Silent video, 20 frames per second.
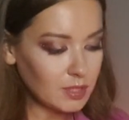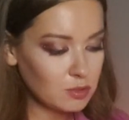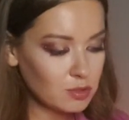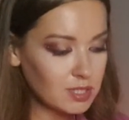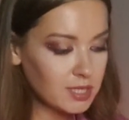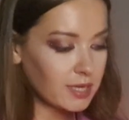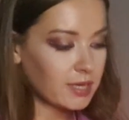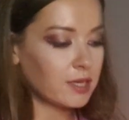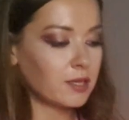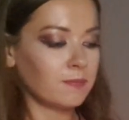
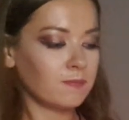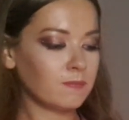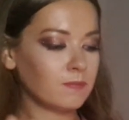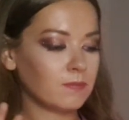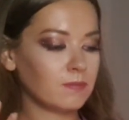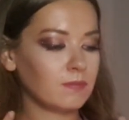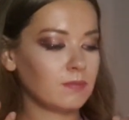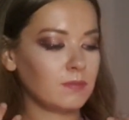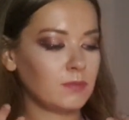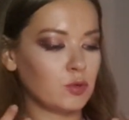It's like
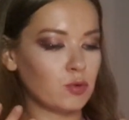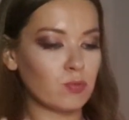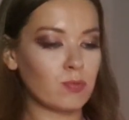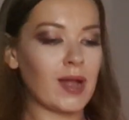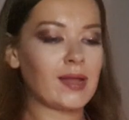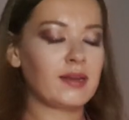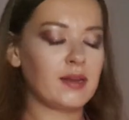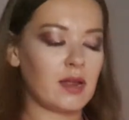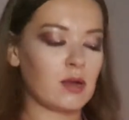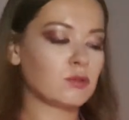you're
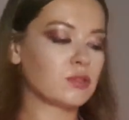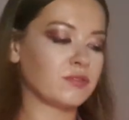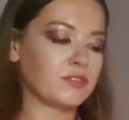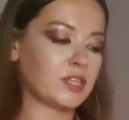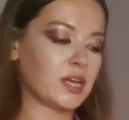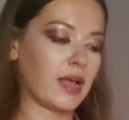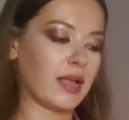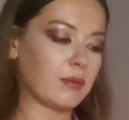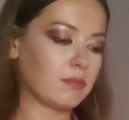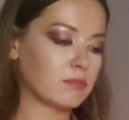running out
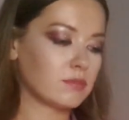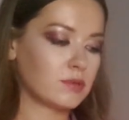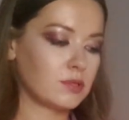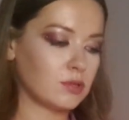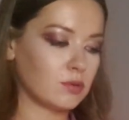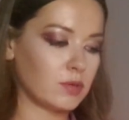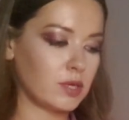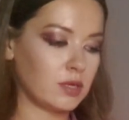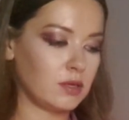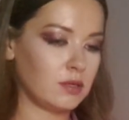of time,
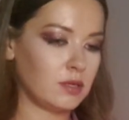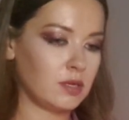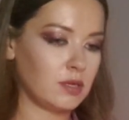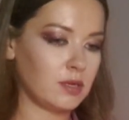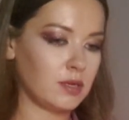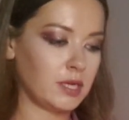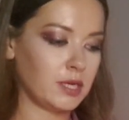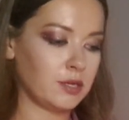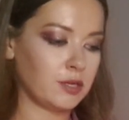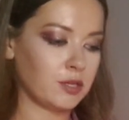so
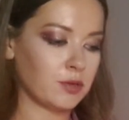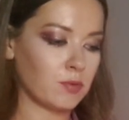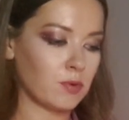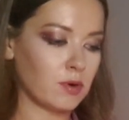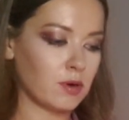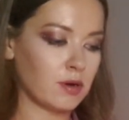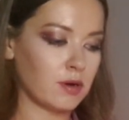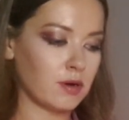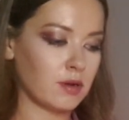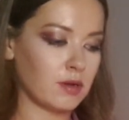in
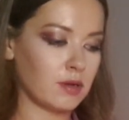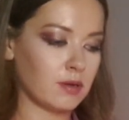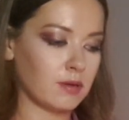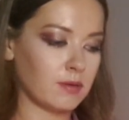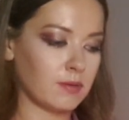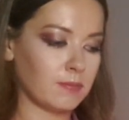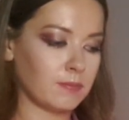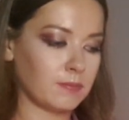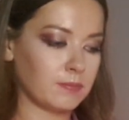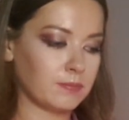your
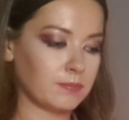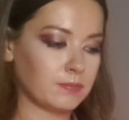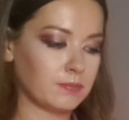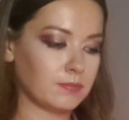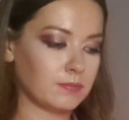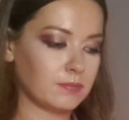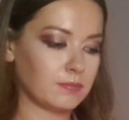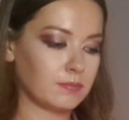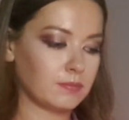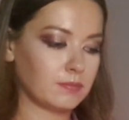
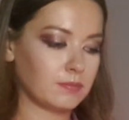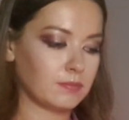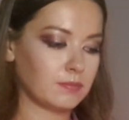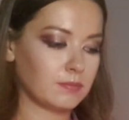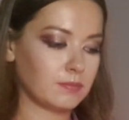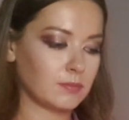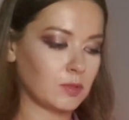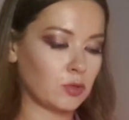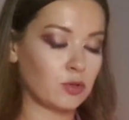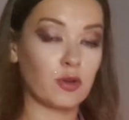
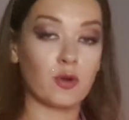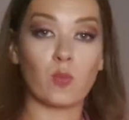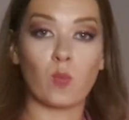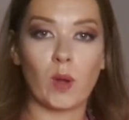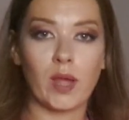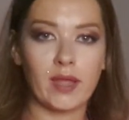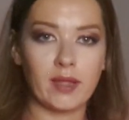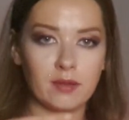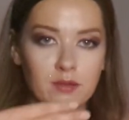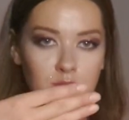on your
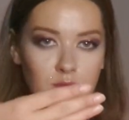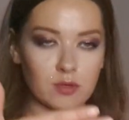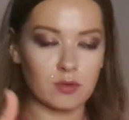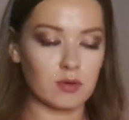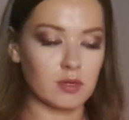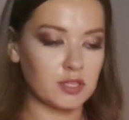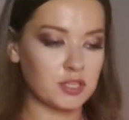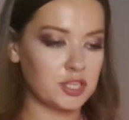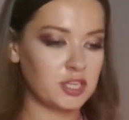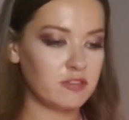way to
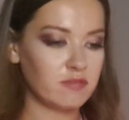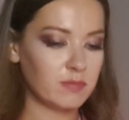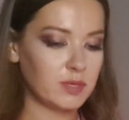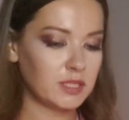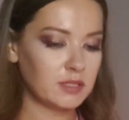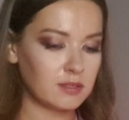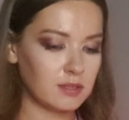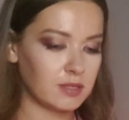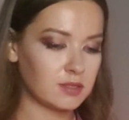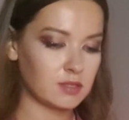your
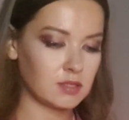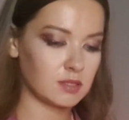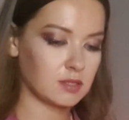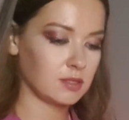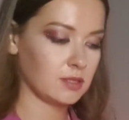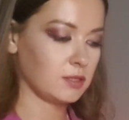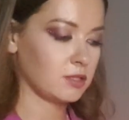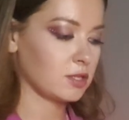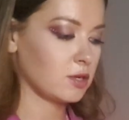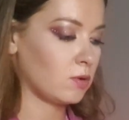achievement,
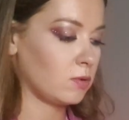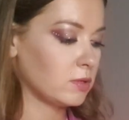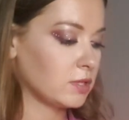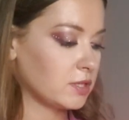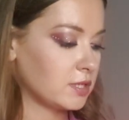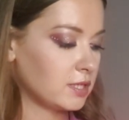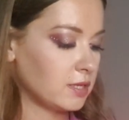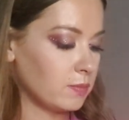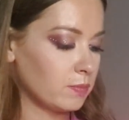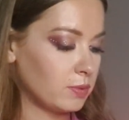let's call
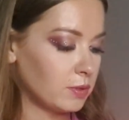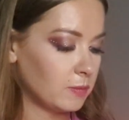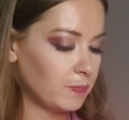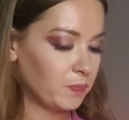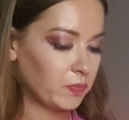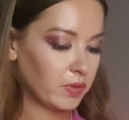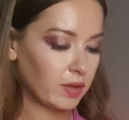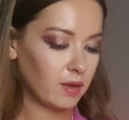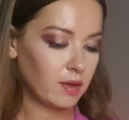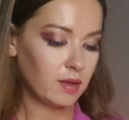it
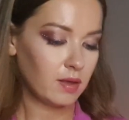simple.